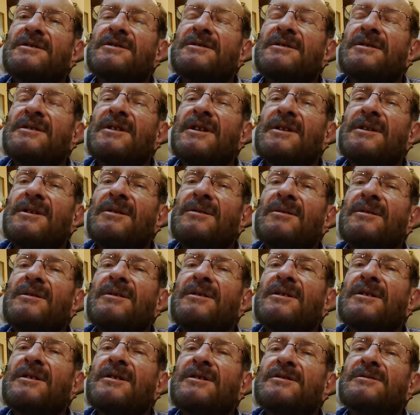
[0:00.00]
so they don't
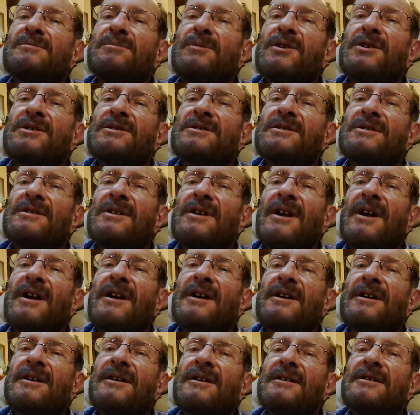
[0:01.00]
look as much
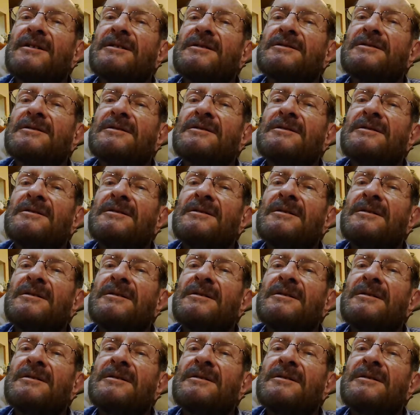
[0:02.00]
like us